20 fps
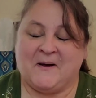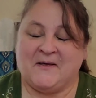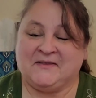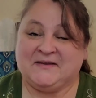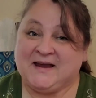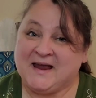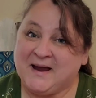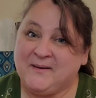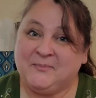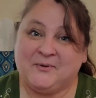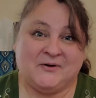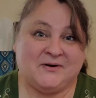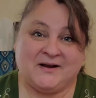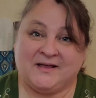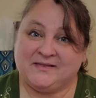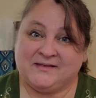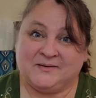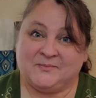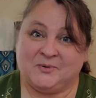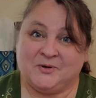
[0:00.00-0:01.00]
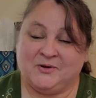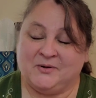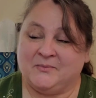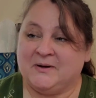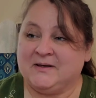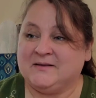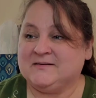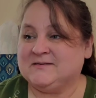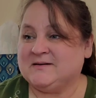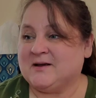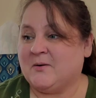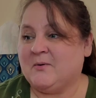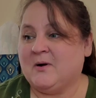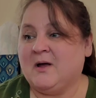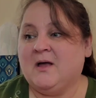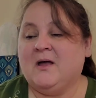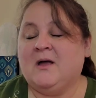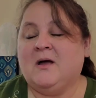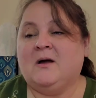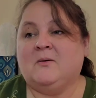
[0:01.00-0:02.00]
bought the camper and nothing to pull it with. So
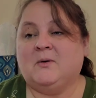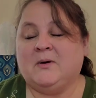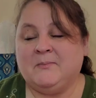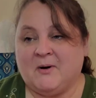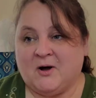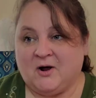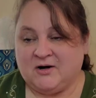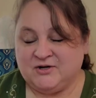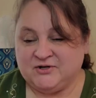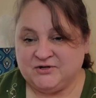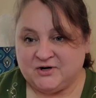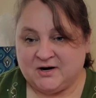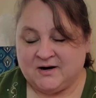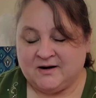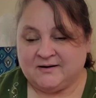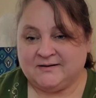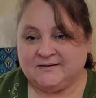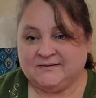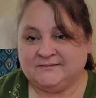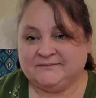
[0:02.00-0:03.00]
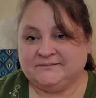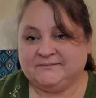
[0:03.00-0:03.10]
we bought a truck,